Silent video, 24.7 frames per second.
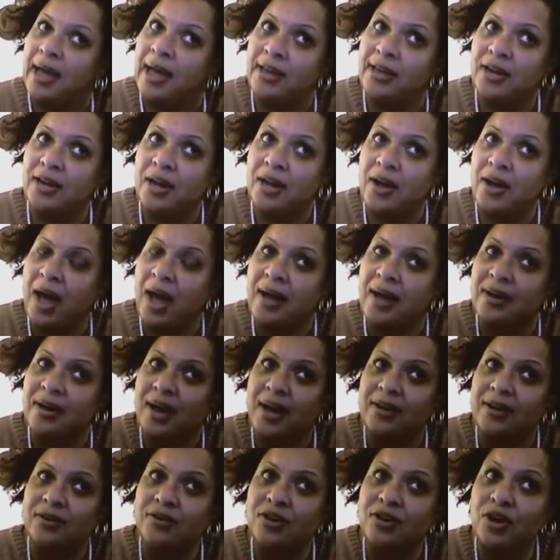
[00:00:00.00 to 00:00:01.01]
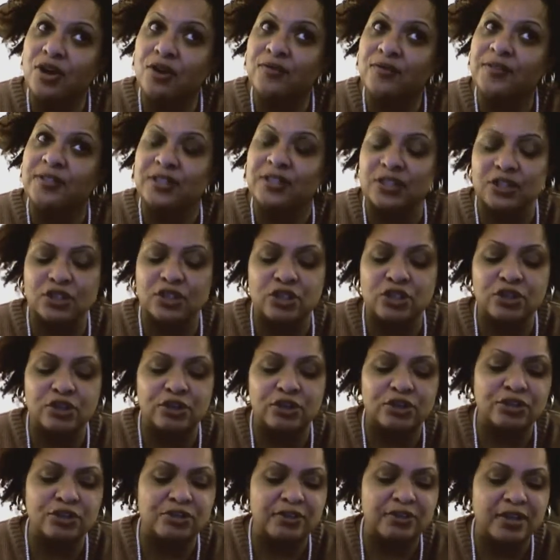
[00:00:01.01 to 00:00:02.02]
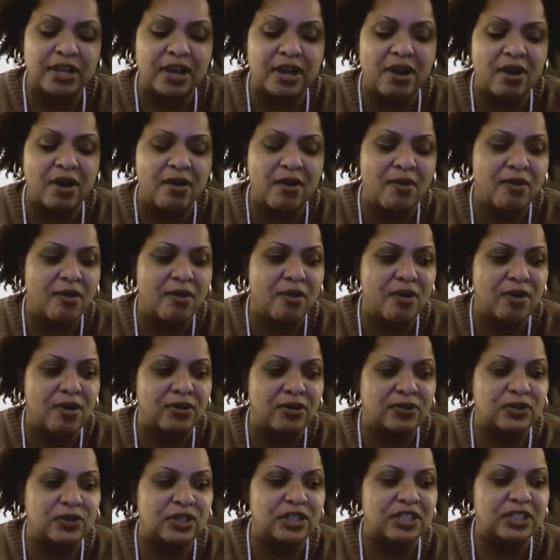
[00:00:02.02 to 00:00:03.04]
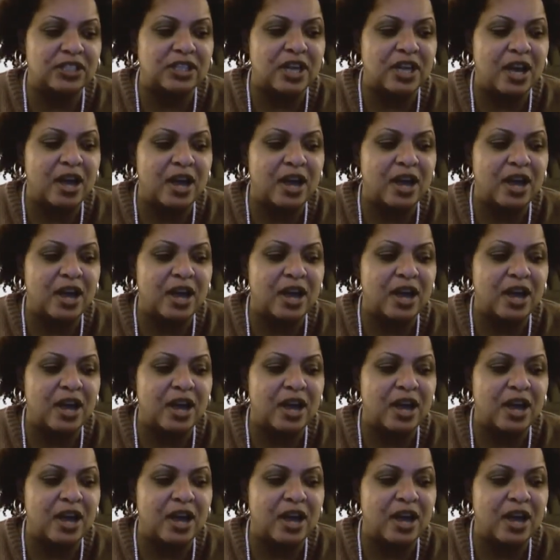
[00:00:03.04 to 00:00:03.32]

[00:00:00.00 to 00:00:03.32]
you know, I, I don't know if it's the surgery or just